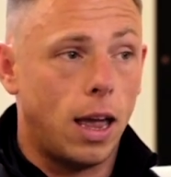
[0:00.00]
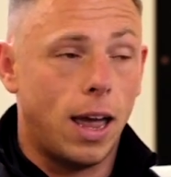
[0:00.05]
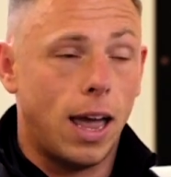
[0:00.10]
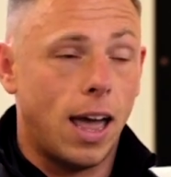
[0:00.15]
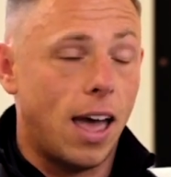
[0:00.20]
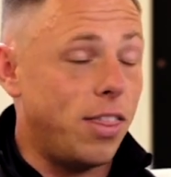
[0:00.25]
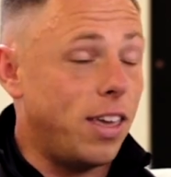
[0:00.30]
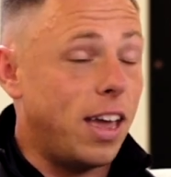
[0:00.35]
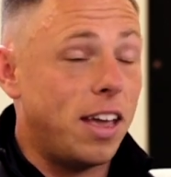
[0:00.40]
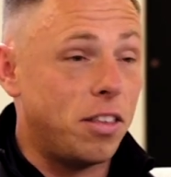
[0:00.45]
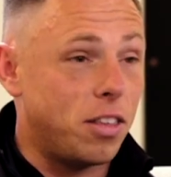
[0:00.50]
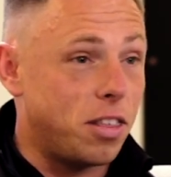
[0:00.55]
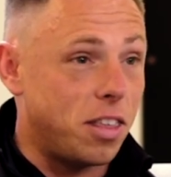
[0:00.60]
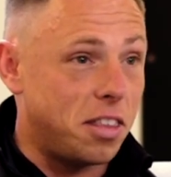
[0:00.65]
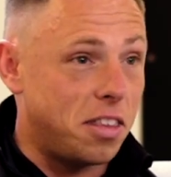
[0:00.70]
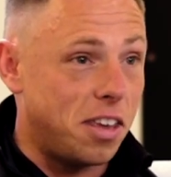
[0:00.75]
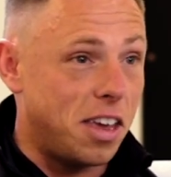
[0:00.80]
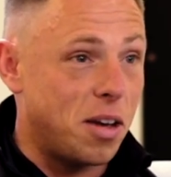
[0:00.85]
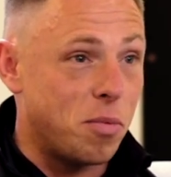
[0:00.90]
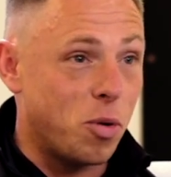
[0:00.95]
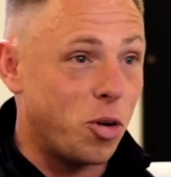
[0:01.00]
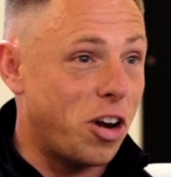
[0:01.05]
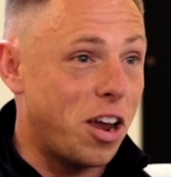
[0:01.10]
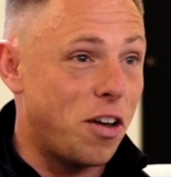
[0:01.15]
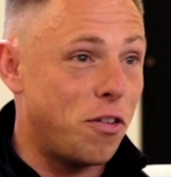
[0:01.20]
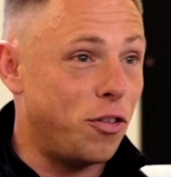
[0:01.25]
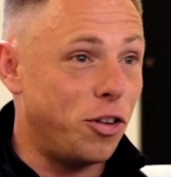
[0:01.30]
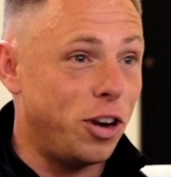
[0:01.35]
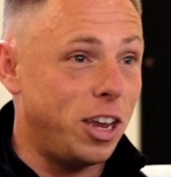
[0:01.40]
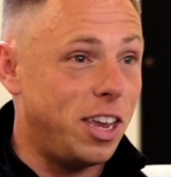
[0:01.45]
At the end of the day, I'm a
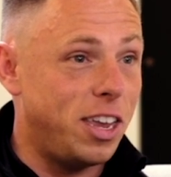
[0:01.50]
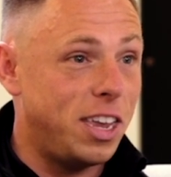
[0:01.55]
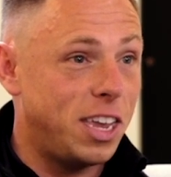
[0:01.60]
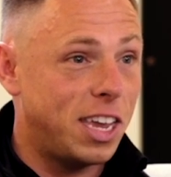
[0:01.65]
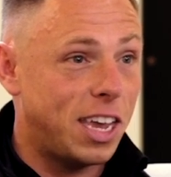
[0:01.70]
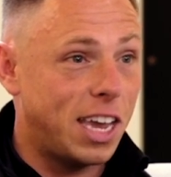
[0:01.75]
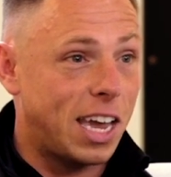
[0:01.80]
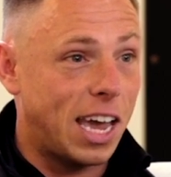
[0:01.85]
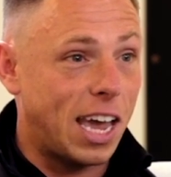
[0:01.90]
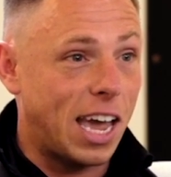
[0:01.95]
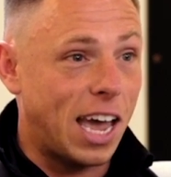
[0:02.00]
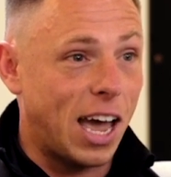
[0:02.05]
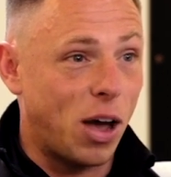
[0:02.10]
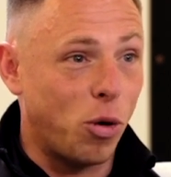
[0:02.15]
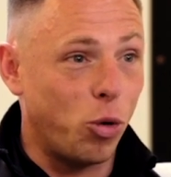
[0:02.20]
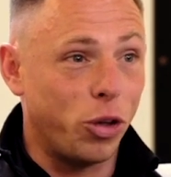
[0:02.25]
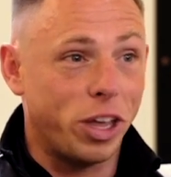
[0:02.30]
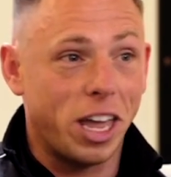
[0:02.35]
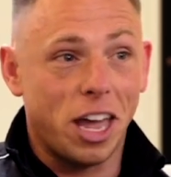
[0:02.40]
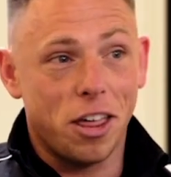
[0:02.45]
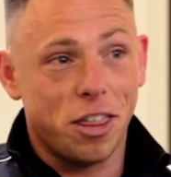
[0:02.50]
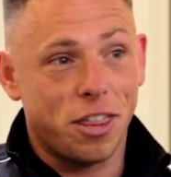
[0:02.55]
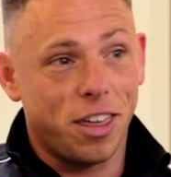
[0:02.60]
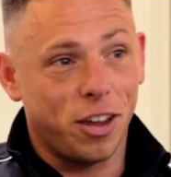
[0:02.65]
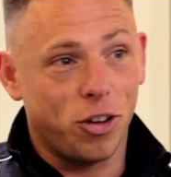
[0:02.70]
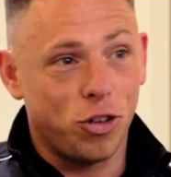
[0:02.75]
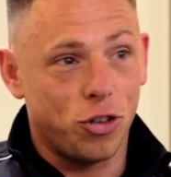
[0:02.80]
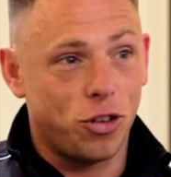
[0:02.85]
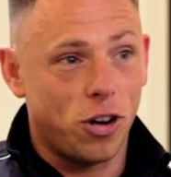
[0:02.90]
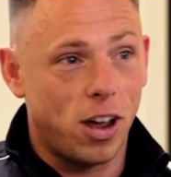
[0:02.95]
referee. I will get
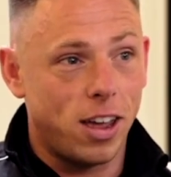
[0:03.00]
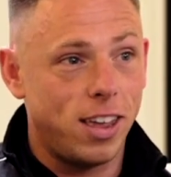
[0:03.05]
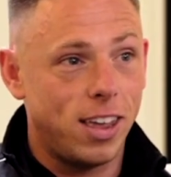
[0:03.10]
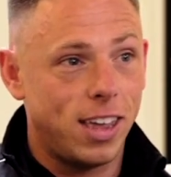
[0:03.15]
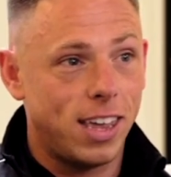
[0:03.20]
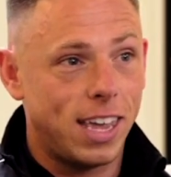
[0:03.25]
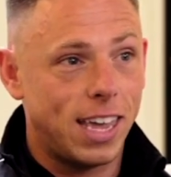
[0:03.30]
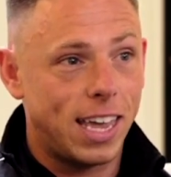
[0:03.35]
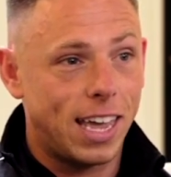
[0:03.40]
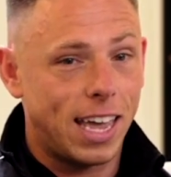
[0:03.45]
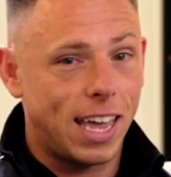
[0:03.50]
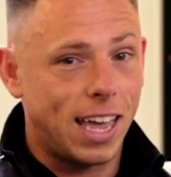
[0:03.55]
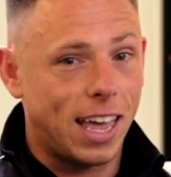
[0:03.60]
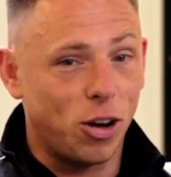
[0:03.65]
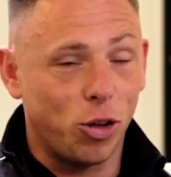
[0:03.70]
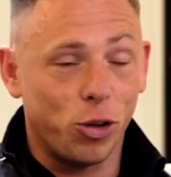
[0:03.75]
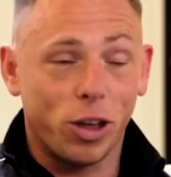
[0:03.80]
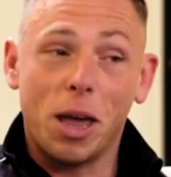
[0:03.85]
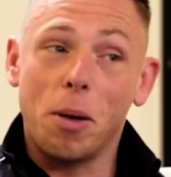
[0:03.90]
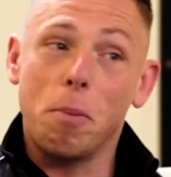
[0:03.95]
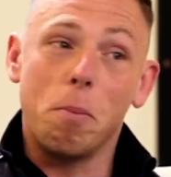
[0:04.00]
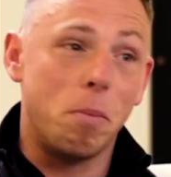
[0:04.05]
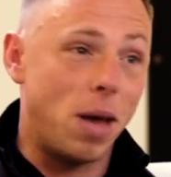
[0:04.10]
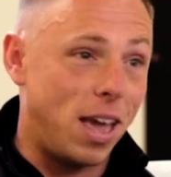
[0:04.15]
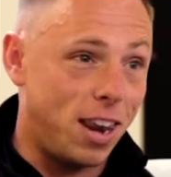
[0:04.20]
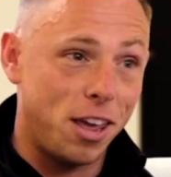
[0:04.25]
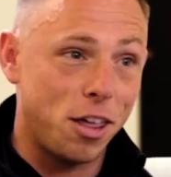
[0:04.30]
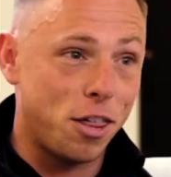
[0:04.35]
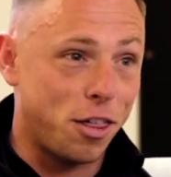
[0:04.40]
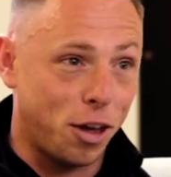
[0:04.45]
things right and I'll get
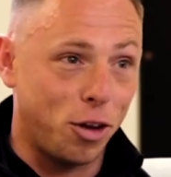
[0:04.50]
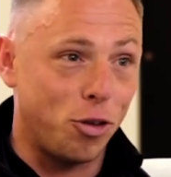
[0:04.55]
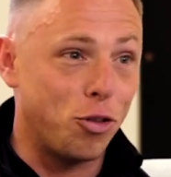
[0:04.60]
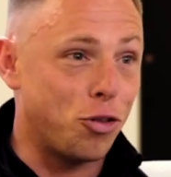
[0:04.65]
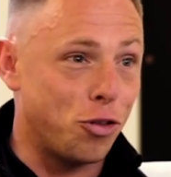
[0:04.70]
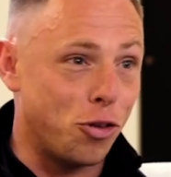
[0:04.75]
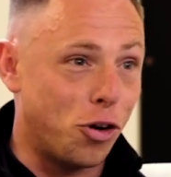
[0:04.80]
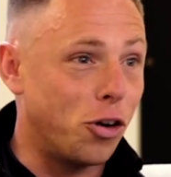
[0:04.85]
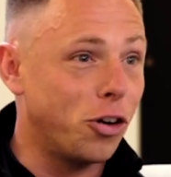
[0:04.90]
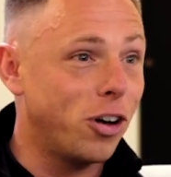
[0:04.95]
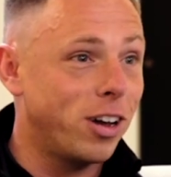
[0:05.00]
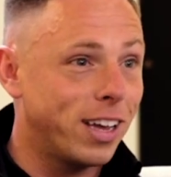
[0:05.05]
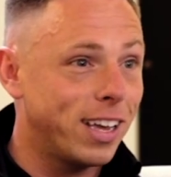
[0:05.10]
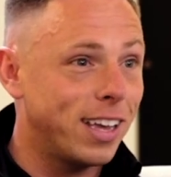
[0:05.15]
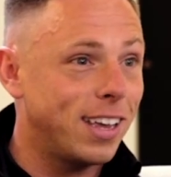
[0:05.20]
many things wrong.